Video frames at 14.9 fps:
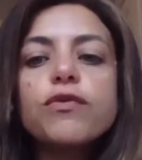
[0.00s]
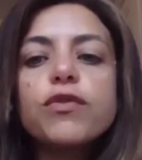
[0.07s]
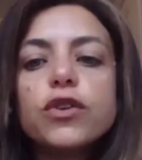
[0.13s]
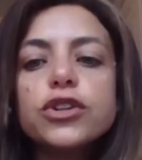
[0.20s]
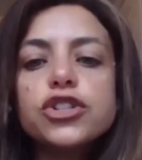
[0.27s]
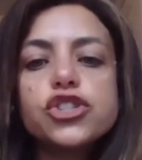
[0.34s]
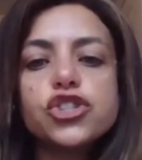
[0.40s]

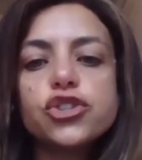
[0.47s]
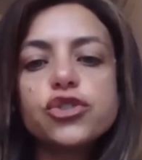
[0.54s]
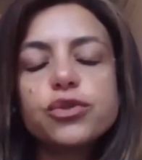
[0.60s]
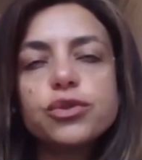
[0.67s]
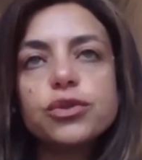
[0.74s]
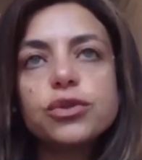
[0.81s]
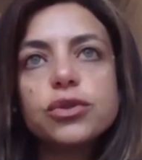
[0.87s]
Her
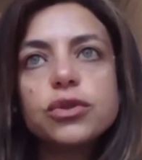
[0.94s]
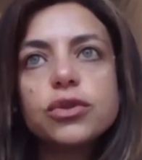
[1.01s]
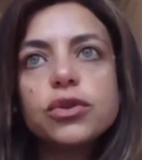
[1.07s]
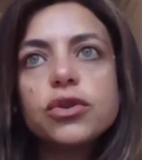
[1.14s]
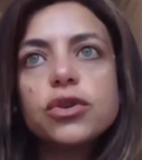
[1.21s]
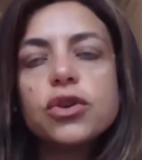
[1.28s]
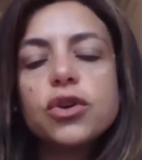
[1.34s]
virtue,
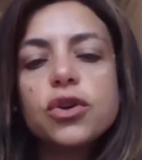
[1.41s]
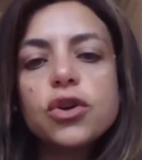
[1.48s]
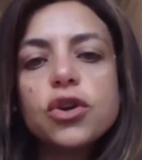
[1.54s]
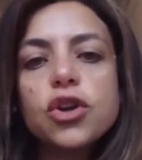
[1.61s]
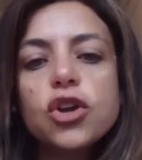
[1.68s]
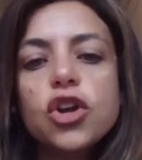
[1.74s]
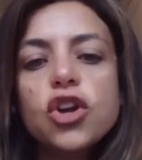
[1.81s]

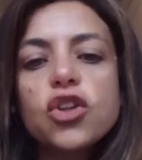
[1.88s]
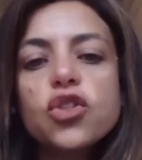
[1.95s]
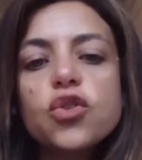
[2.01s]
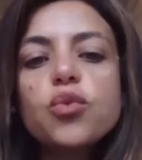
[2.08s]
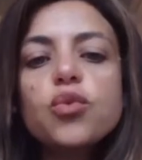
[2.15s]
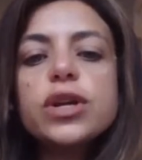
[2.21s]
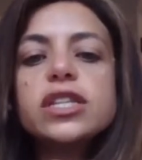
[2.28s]

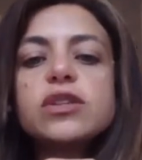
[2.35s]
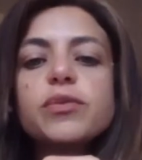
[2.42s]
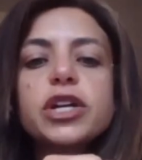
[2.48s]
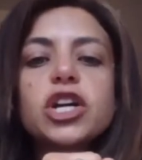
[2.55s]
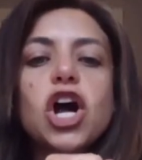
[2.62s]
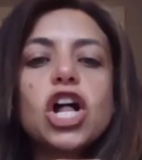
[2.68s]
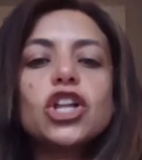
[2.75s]
the
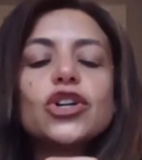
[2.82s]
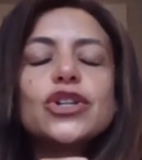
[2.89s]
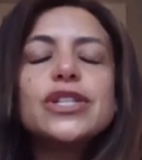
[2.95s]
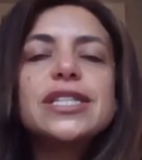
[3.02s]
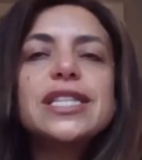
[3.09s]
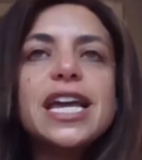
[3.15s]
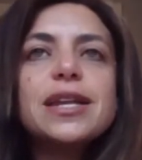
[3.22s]
reason we
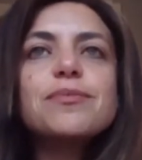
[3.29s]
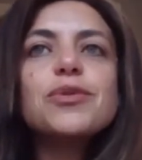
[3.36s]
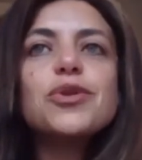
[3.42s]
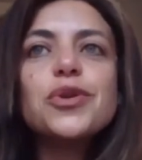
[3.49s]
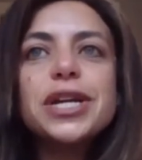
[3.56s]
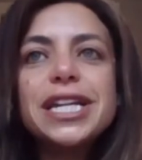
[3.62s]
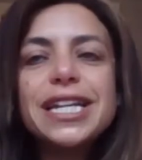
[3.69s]
call her
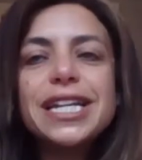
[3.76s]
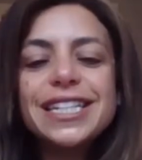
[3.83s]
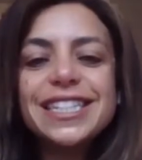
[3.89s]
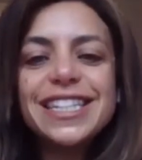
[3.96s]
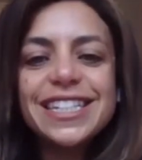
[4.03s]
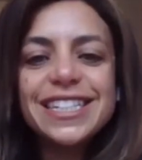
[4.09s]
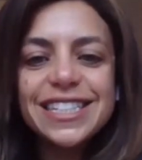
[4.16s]
Saint
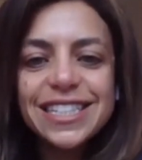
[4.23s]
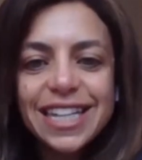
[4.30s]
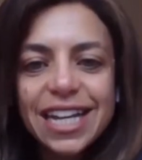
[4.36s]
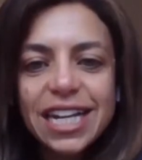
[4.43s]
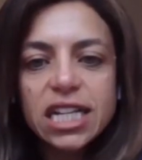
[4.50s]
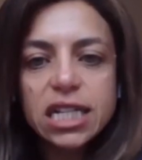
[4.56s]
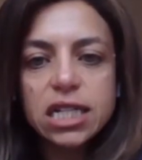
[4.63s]
Marina the
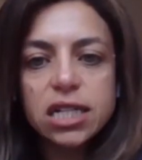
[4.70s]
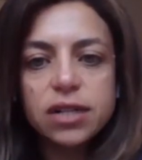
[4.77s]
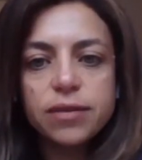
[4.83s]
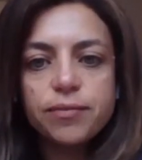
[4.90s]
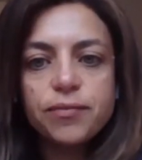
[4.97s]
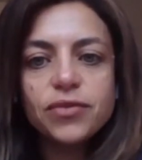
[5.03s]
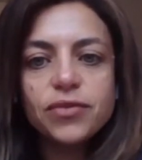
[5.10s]

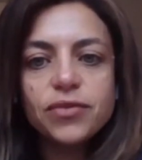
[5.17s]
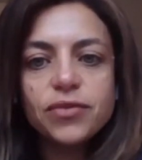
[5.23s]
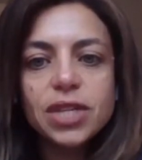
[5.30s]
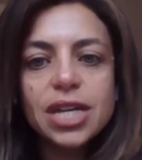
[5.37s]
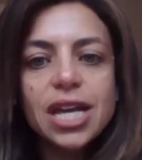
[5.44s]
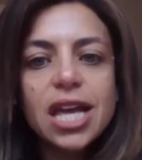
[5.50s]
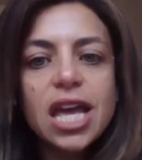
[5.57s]
ascetic,
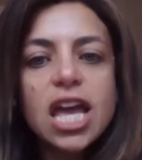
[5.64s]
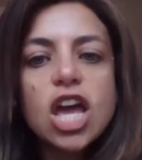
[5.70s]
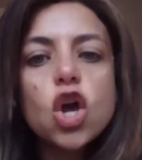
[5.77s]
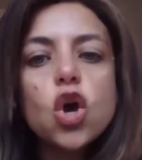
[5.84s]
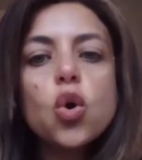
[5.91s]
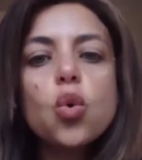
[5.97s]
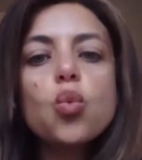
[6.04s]

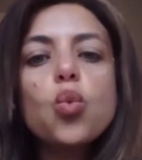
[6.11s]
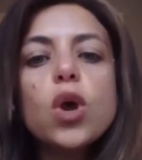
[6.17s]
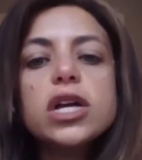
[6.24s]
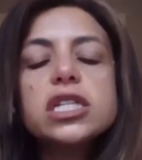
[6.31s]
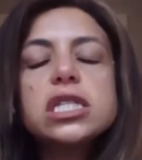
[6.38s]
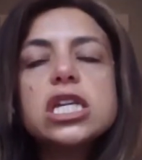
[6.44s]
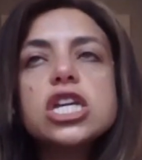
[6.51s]

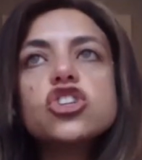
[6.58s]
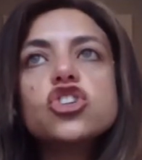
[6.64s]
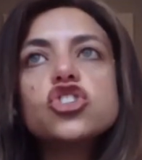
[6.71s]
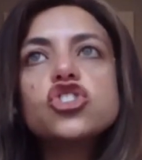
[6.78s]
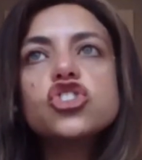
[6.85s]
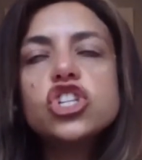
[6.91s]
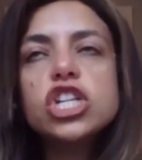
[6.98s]
was
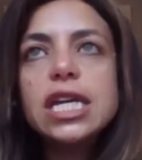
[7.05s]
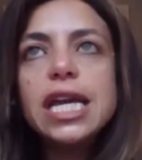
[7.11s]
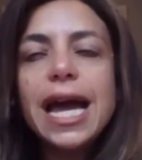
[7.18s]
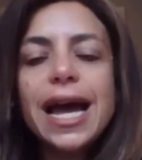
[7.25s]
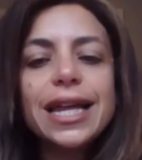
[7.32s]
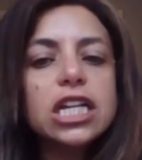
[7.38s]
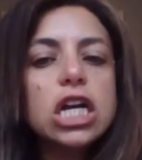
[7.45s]

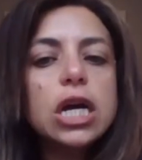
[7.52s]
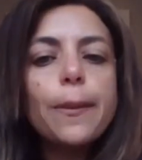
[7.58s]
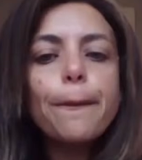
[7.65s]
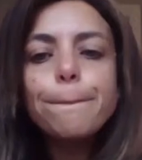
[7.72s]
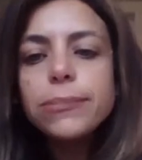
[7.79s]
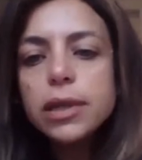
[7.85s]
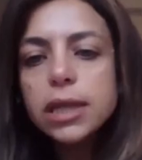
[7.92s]
she
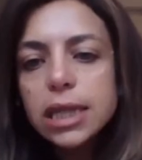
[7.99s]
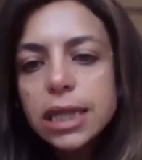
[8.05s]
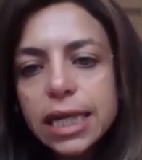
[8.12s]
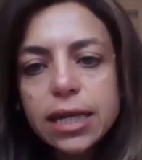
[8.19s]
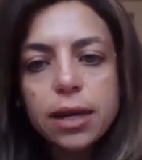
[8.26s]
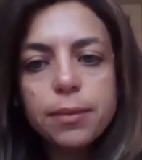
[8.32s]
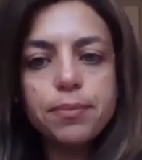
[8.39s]
had
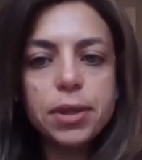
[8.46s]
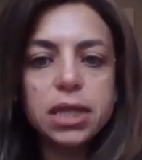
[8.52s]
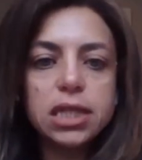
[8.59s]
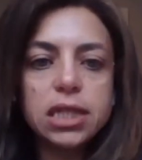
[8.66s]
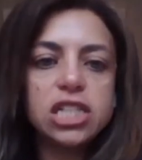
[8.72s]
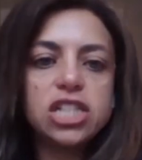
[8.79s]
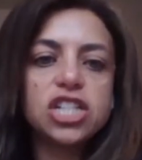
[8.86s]
complete
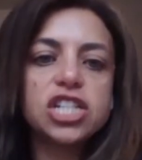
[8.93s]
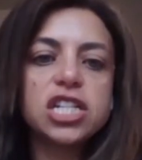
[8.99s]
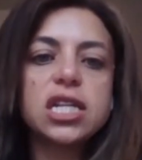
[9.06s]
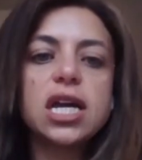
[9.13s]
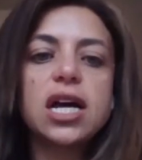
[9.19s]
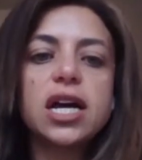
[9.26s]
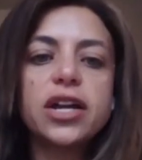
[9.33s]
ability
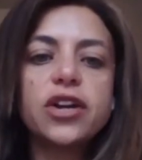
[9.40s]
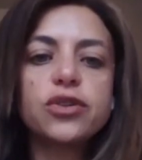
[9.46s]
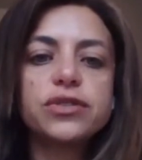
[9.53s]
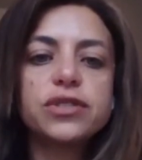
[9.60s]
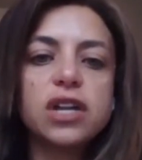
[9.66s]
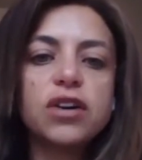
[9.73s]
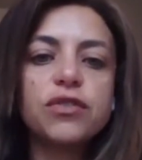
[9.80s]
to
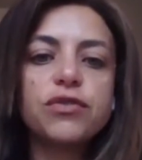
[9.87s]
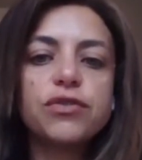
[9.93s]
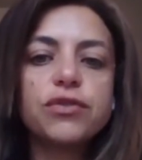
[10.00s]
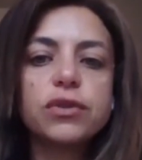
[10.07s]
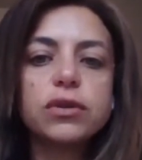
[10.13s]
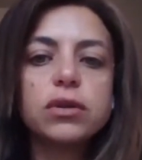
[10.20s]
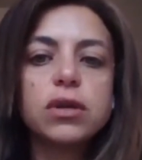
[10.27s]
design
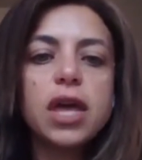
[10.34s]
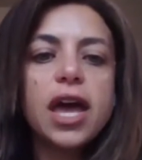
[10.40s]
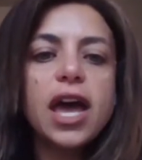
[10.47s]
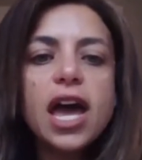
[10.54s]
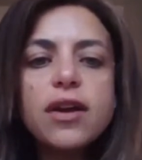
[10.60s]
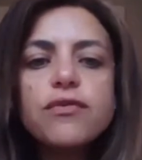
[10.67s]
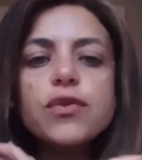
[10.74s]
herself,
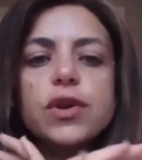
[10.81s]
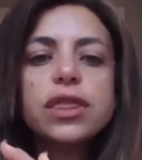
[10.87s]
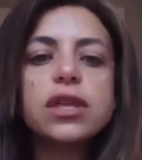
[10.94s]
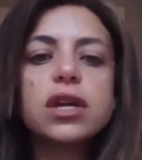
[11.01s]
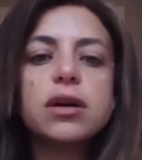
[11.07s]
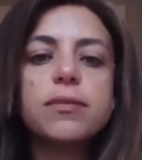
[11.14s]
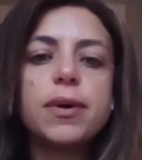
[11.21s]

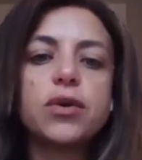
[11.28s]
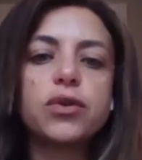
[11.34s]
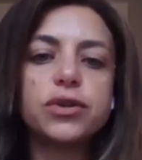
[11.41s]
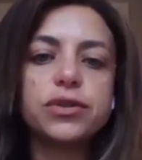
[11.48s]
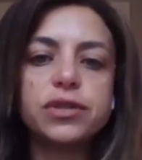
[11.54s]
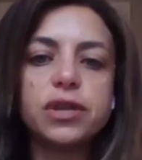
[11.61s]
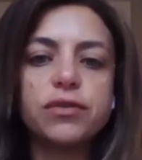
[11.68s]
everything
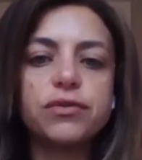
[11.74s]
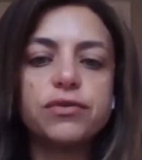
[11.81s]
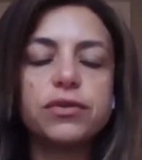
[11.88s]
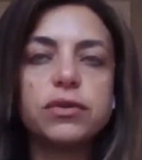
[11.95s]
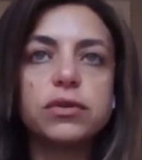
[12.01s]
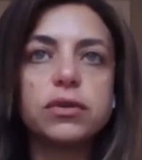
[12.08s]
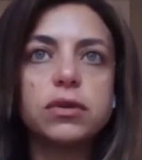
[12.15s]
about
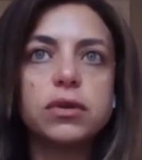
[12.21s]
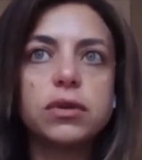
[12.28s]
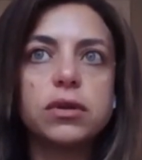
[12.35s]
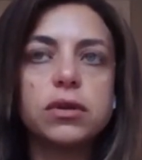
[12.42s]
herself.